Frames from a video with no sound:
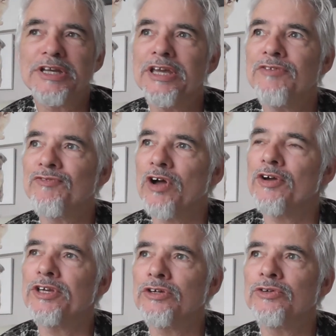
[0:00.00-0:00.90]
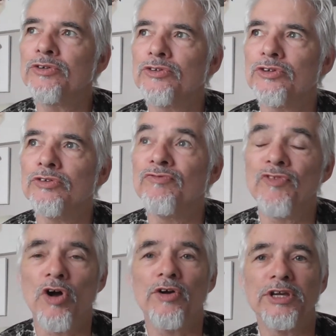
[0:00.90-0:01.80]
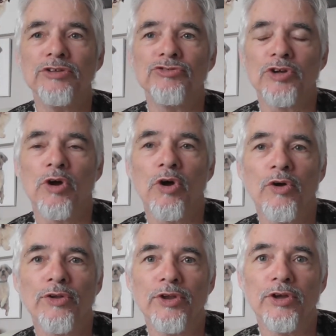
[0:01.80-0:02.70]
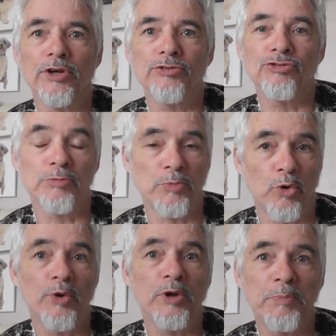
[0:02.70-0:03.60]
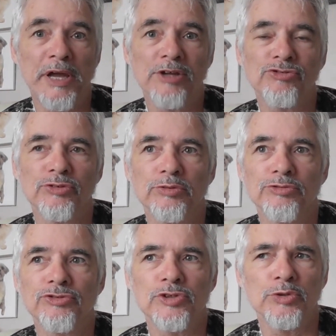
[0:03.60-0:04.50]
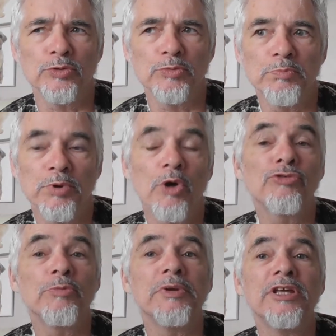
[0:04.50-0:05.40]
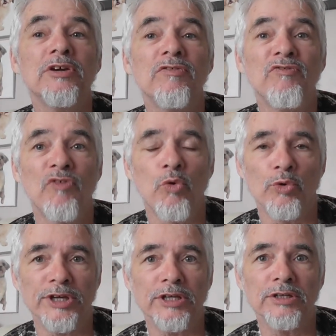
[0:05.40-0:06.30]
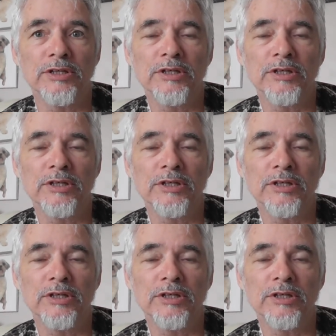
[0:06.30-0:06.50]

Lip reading: if I could advise on some oil pastels to possibly avoid.